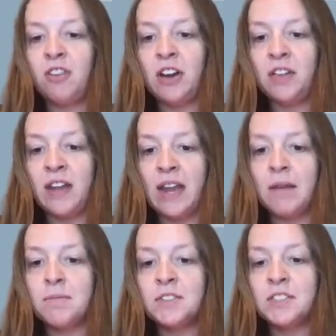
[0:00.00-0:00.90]
real
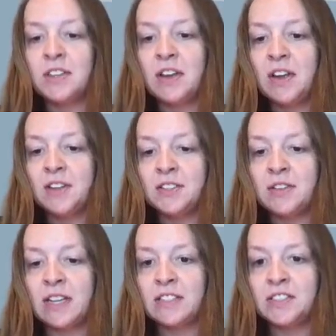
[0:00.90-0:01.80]
names so
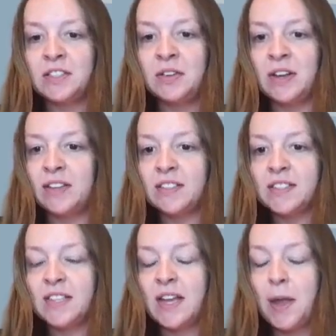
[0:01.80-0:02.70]
that students